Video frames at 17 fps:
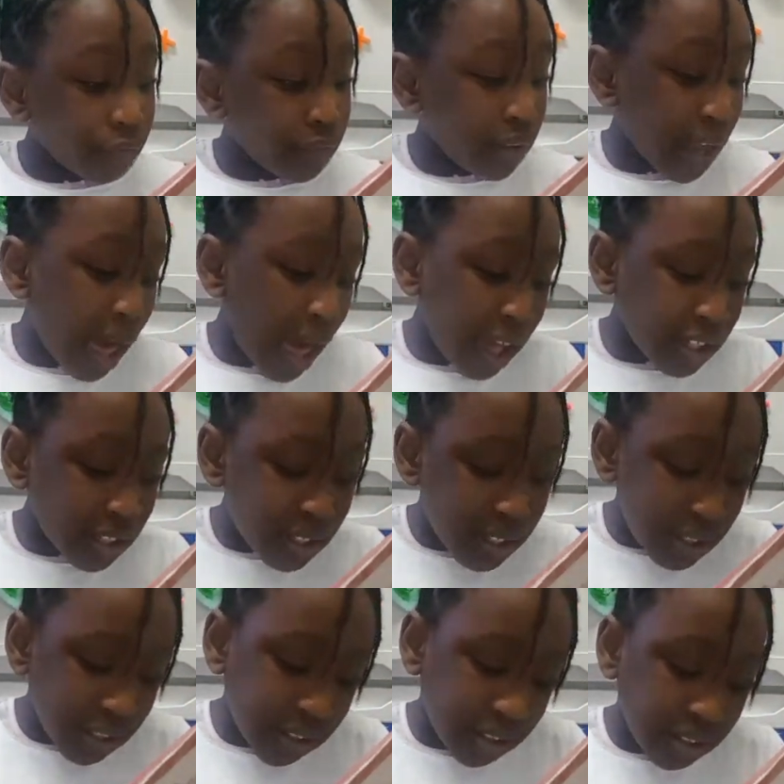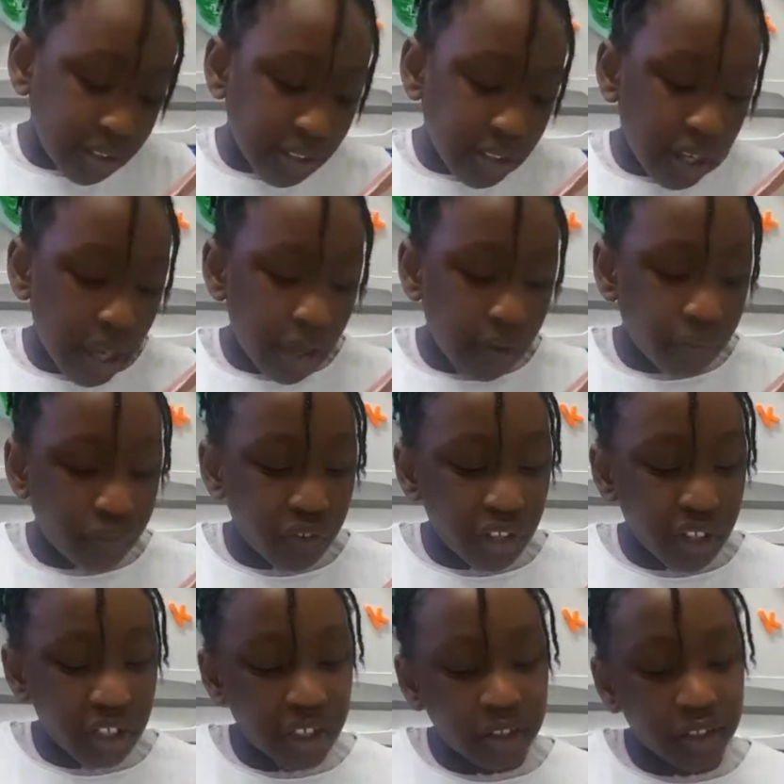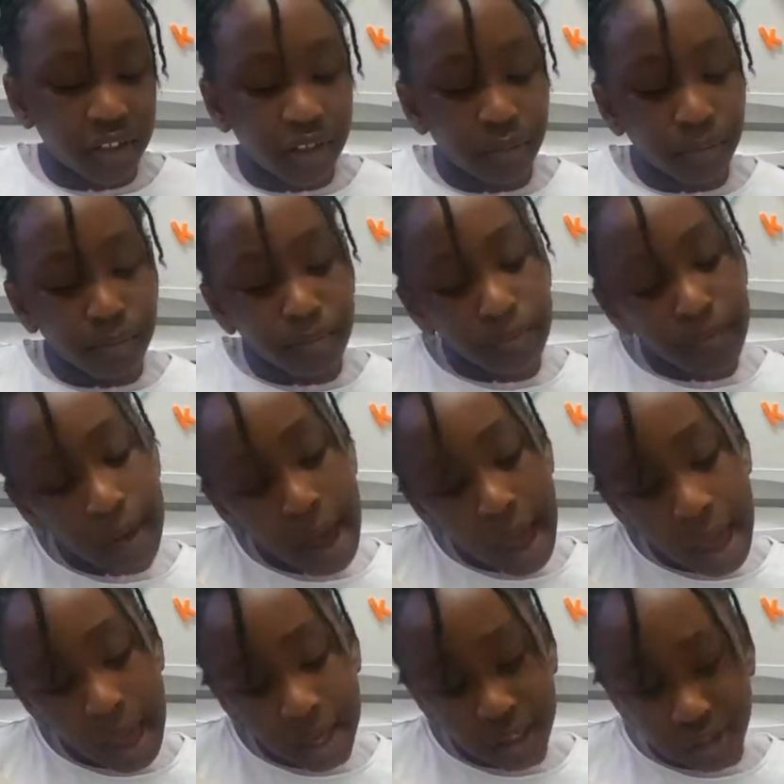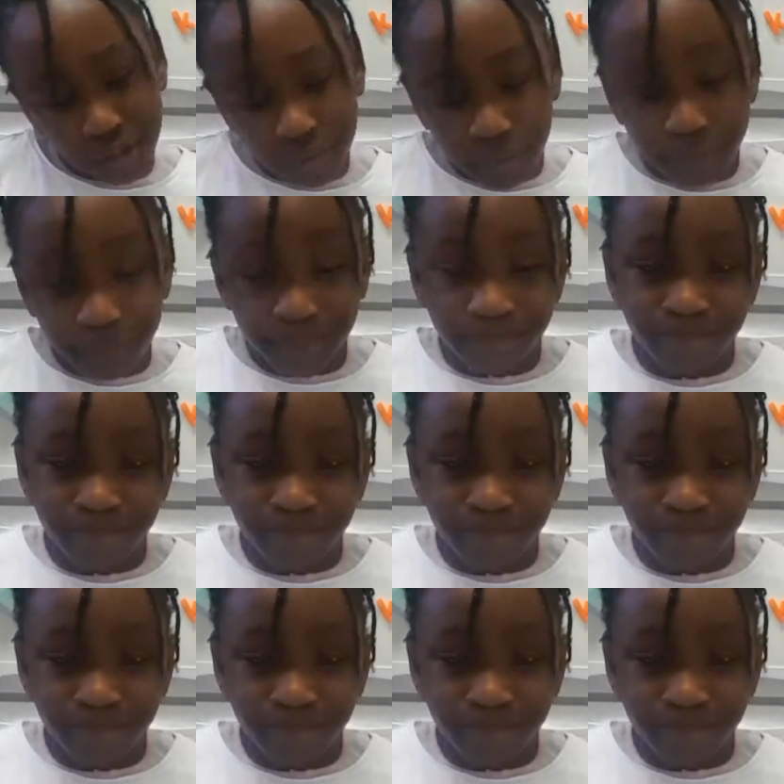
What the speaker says: Lion listened carefully, smiled,